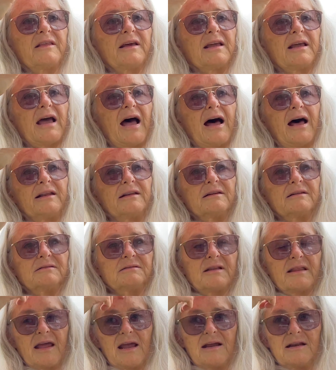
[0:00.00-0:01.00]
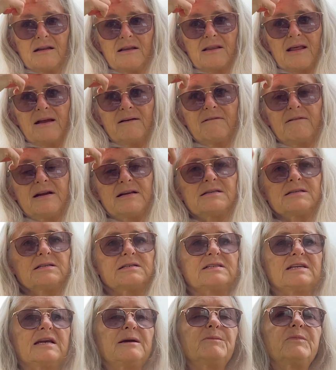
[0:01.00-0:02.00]
gun that reads your
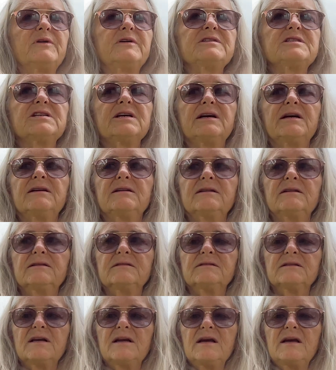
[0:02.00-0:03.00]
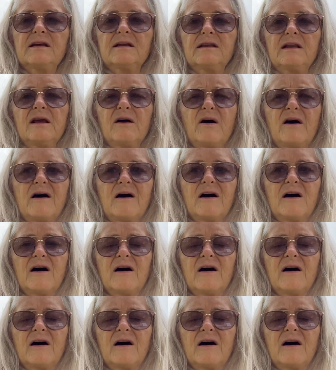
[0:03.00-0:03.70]
temperature. Now,